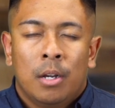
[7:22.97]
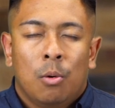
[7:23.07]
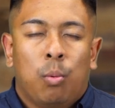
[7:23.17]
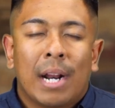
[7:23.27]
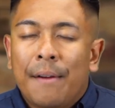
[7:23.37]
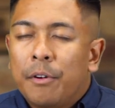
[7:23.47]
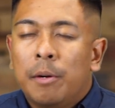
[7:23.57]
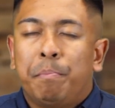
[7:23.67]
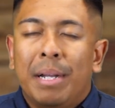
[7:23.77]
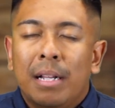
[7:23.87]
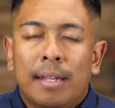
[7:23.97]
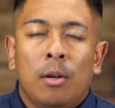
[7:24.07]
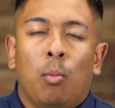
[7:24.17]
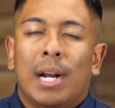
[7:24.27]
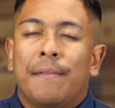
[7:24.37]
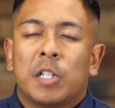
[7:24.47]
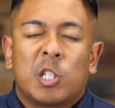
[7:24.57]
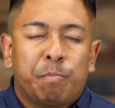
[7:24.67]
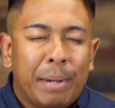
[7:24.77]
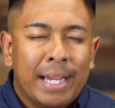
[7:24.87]
Whatever building, whatever
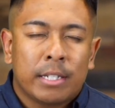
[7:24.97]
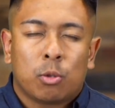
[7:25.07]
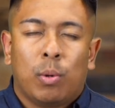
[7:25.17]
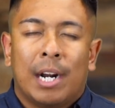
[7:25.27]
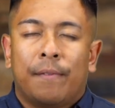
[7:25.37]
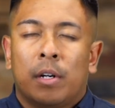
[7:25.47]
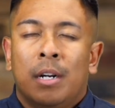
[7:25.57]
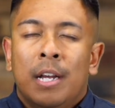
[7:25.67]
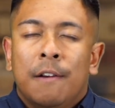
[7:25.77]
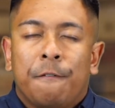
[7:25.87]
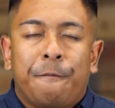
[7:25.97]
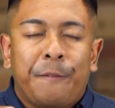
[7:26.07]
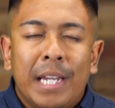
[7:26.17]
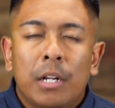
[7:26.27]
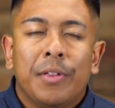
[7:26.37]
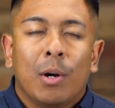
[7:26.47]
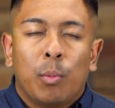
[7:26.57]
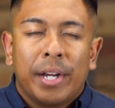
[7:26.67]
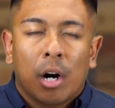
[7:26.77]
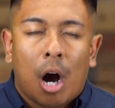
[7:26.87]
space, whatever field that
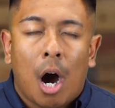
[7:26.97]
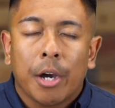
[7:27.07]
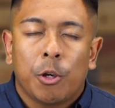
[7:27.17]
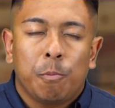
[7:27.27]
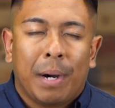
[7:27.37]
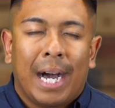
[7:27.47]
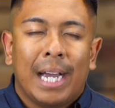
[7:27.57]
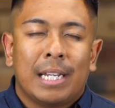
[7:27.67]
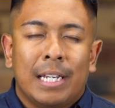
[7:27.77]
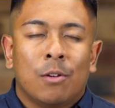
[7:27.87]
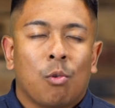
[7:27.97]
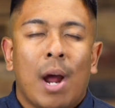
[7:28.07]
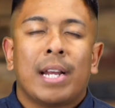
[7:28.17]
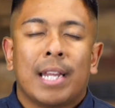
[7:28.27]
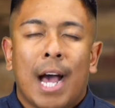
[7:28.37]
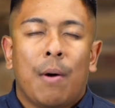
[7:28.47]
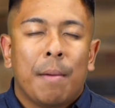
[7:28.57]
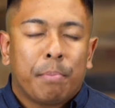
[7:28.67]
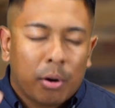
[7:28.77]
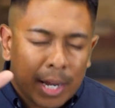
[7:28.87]
we are occupied in right now, I
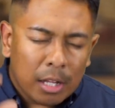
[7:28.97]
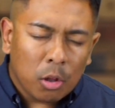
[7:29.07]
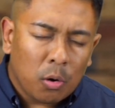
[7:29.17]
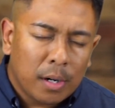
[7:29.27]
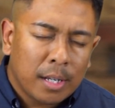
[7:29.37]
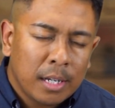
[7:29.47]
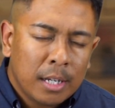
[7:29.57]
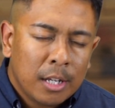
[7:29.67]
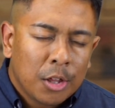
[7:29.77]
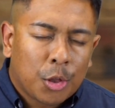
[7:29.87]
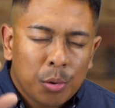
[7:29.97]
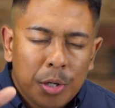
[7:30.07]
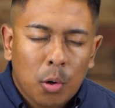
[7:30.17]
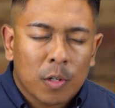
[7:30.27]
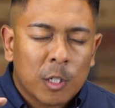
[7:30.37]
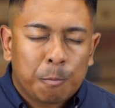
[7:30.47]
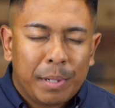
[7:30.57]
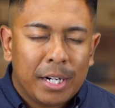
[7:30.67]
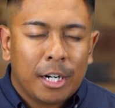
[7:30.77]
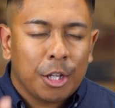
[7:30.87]
pray, Lord, through your
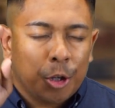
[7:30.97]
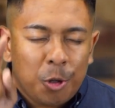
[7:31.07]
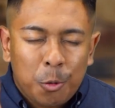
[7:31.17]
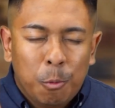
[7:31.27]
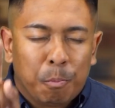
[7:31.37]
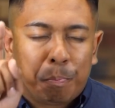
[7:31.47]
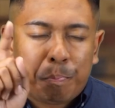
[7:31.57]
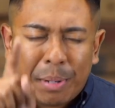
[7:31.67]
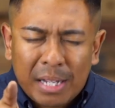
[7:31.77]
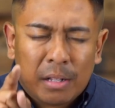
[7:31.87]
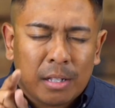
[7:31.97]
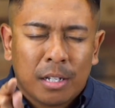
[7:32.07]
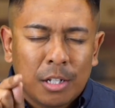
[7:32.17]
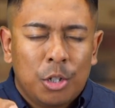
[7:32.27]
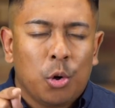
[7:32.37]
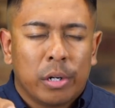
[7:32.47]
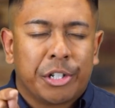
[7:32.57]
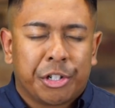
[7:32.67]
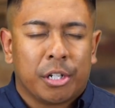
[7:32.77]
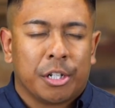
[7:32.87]
spirit, you build your
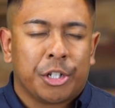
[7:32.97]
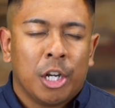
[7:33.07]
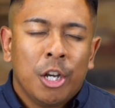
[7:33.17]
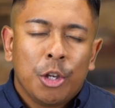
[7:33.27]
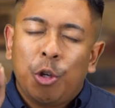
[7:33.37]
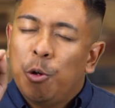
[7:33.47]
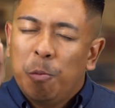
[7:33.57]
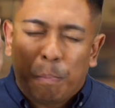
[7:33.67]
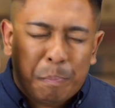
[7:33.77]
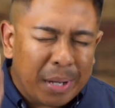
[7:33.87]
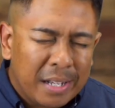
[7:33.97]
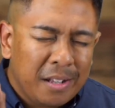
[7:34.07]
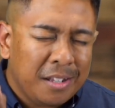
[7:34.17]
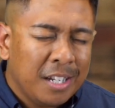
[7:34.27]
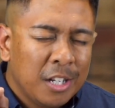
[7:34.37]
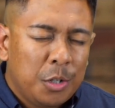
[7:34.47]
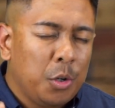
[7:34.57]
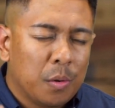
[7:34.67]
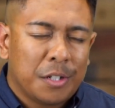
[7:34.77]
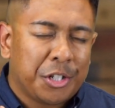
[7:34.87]
church. You build
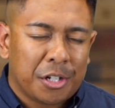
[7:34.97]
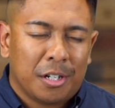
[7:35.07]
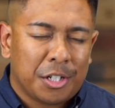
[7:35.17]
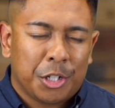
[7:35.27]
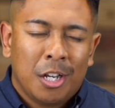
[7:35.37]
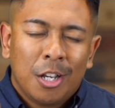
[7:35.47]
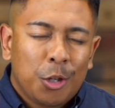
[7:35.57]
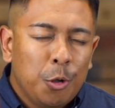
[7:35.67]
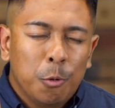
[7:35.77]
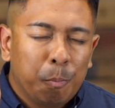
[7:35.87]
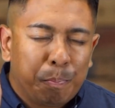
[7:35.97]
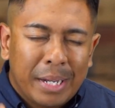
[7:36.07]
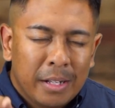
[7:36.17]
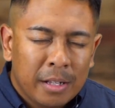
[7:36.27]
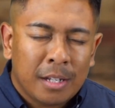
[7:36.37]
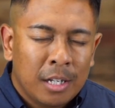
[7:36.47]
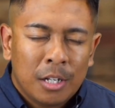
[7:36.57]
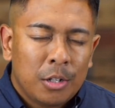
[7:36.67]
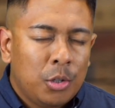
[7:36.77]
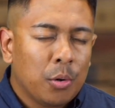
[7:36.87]
your church. You build
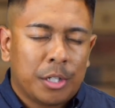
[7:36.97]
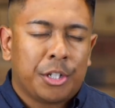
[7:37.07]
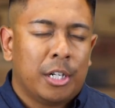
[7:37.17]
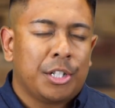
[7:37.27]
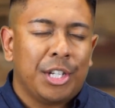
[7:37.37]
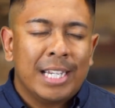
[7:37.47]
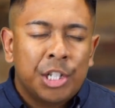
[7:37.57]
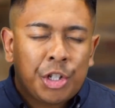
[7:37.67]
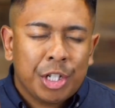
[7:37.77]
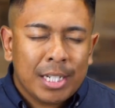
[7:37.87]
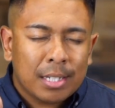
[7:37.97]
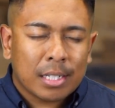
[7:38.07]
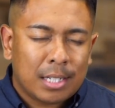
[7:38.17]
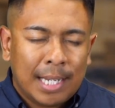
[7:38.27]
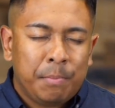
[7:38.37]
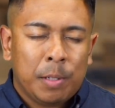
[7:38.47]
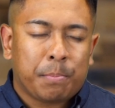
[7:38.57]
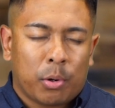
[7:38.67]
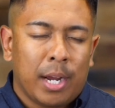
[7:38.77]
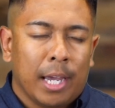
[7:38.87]
your church. In Jesus' name we
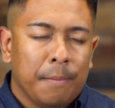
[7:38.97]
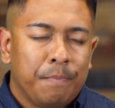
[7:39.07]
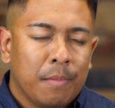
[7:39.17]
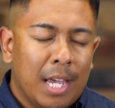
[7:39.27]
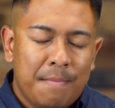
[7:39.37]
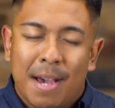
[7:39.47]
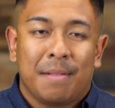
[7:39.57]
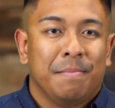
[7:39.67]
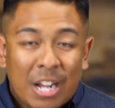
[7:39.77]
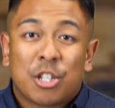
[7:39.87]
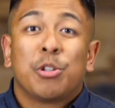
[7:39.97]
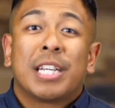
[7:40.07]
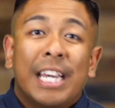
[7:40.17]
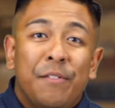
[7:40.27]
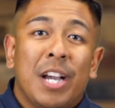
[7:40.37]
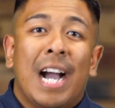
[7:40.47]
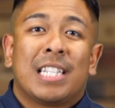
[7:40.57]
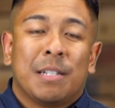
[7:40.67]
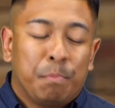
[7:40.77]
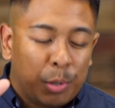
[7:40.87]
pray. Amen. So to give you
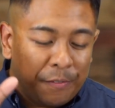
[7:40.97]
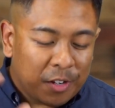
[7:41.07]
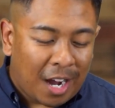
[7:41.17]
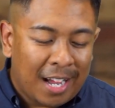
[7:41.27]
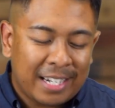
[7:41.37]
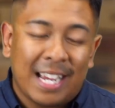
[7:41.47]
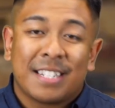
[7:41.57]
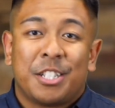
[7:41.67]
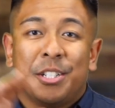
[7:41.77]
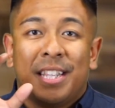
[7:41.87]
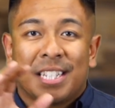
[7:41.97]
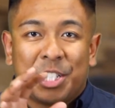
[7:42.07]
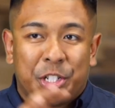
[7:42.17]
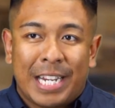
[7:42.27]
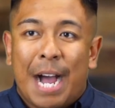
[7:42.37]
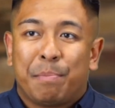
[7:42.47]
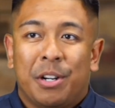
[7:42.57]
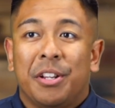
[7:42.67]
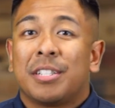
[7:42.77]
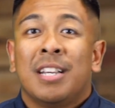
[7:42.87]
guys some brief context to this
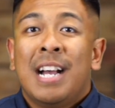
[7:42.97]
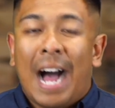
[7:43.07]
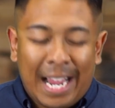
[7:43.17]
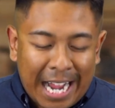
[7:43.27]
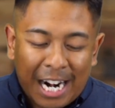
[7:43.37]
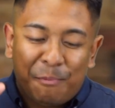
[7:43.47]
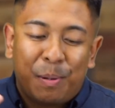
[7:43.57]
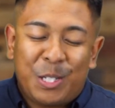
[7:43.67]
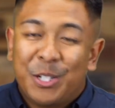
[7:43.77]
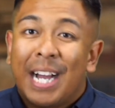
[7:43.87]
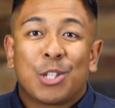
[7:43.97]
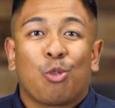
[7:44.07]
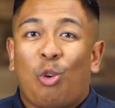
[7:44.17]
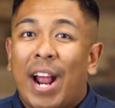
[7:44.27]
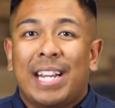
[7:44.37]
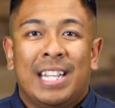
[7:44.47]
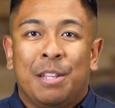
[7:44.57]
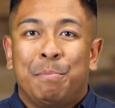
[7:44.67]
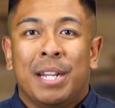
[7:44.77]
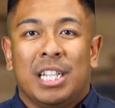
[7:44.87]
chapter, there's I kind of put you guys right in
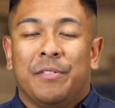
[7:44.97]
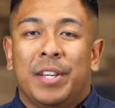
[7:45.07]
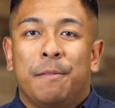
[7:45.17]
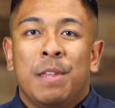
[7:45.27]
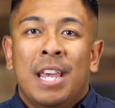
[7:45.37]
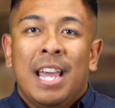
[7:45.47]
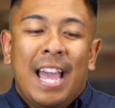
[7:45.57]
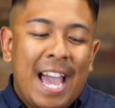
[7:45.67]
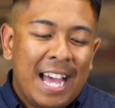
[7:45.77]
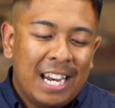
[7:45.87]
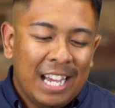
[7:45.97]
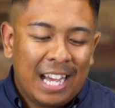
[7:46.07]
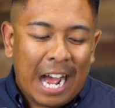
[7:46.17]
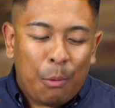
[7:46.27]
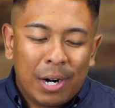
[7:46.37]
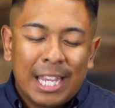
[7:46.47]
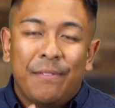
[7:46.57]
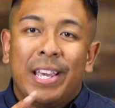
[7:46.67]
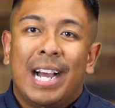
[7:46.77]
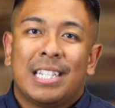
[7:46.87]
the middle of it. And I want to give
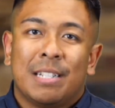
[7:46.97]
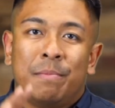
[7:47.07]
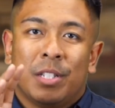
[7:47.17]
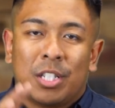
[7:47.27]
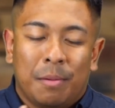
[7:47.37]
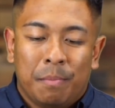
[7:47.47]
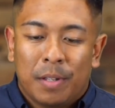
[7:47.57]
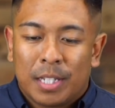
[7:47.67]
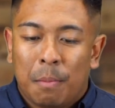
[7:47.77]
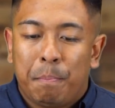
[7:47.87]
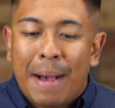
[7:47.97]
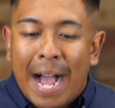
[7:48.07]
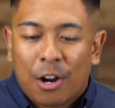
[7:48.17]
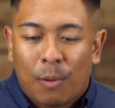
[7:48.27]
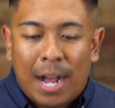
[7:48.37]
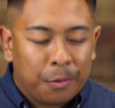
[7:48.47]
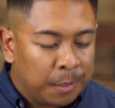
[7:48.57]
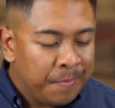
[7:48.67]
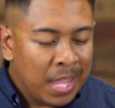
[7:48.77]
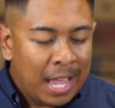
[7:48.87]
you guys some some some background.
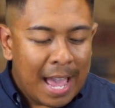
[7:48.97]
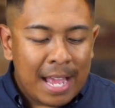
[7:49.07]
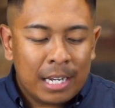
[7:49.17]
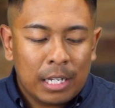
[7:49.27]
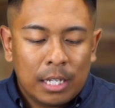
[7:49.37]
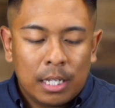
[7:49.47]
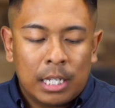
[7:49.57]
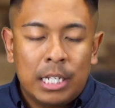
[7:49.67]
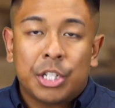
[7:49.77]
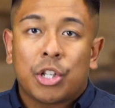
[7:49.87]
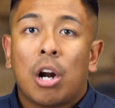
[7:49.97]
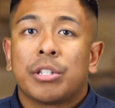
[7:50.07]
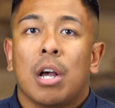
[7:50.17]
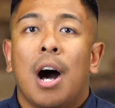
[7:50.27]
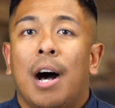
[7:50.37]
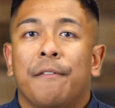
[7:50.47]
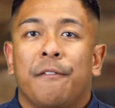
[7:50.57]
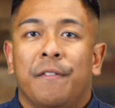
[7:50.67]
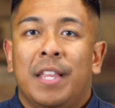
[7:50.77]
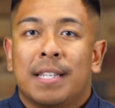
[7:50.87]
And he starts off
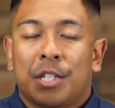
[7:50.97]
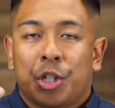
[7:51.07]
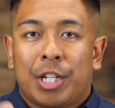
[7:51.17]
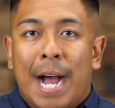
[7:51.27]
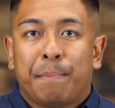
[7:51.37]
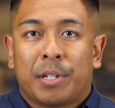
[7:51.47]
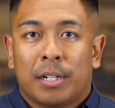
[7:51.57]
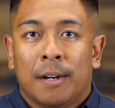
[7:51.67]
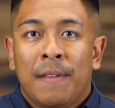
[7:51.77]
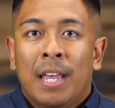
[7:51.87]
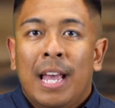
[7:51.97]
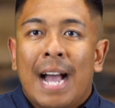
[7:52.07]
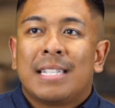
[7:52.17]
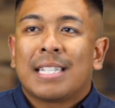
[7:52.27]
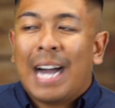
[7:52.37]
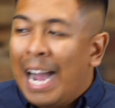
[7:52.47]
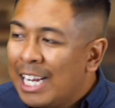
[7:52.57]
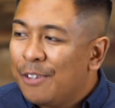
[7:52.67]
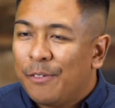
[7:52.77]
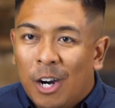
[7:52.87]
this chapter as
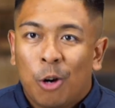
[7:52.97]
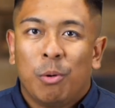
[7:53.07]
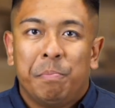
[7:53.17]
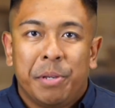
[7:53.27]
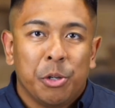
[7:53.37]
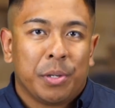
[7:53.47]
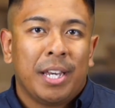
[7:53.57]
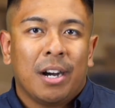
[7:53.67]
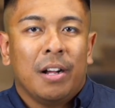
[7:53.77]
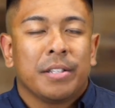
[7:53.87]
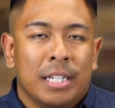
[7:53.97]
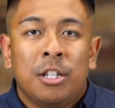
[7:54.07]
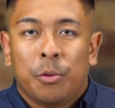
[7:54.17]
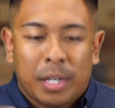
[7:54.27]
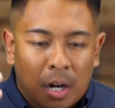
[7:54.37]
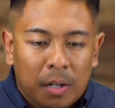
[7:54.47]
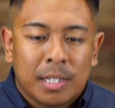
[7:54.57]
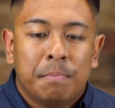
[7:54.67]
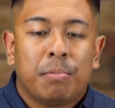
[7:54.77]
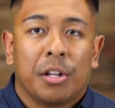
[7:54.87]
kind of a rebuke. He calls, you know, he calls
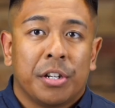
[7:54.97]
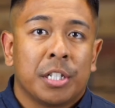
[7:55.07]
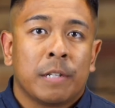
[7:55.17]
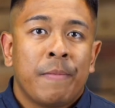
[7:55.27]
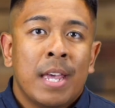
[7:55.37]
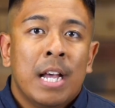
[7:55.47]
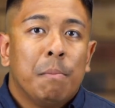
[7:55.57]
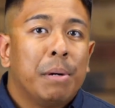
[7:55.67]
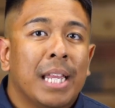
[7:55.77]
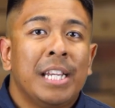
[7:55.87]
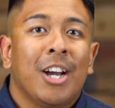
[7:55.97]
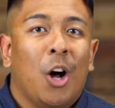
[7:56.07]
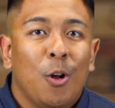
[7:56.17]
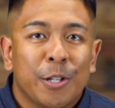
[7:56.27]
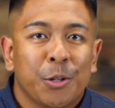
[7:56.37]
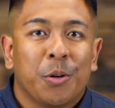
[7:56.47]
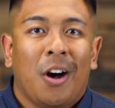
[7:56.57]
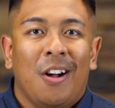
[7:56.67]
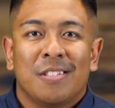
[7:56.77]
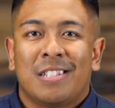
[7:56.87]
them brothers, but then he also
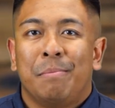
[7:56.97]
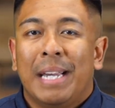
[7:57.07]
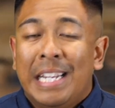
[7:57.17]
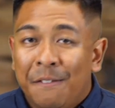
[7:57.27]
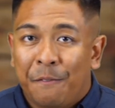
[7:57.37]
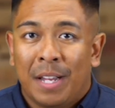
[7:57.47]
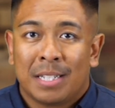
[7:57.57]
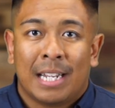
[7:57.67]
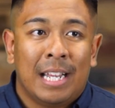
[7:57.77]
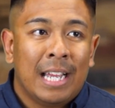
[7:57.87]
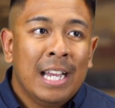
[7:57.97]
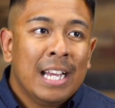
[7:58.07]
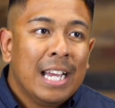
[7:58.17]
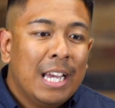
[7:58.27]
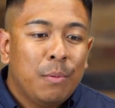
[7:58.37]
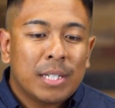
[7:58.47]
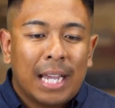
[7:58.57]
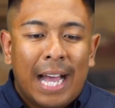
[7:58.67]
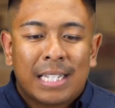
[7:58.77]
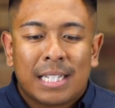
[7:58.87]
calls them infants. And it it was
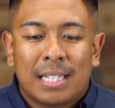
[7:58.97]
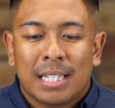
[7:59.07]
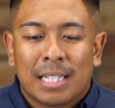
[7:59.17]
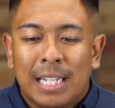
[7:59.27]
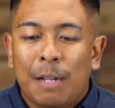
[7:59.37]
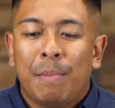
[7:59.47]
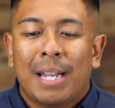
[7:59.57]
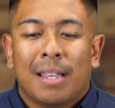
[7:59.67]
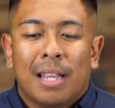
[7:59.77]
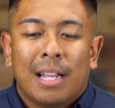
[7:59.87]
as to seem that